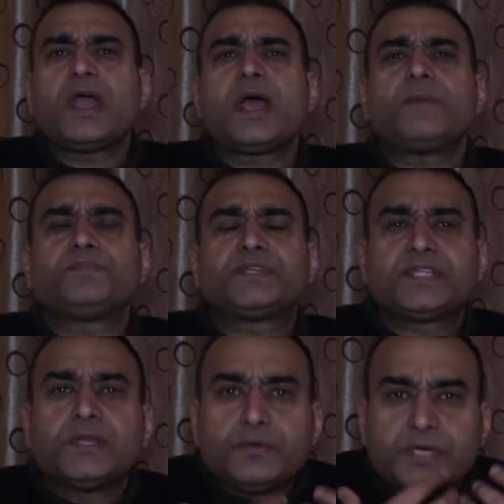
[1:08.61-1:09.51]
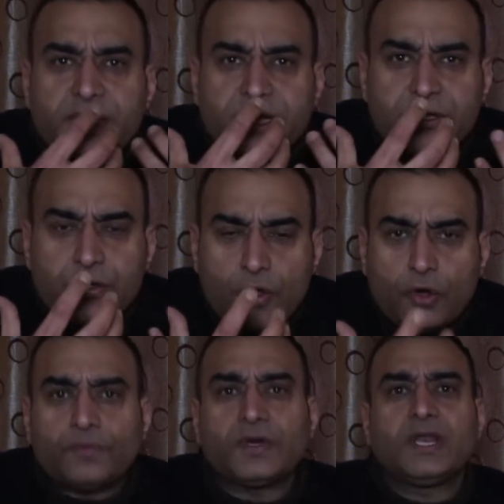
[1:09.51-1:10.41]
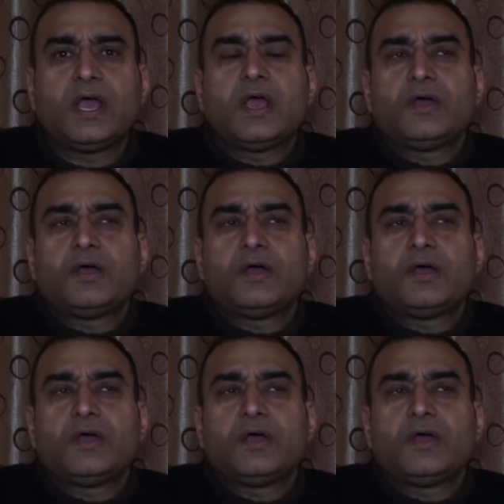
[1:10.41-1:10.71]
absolutely novel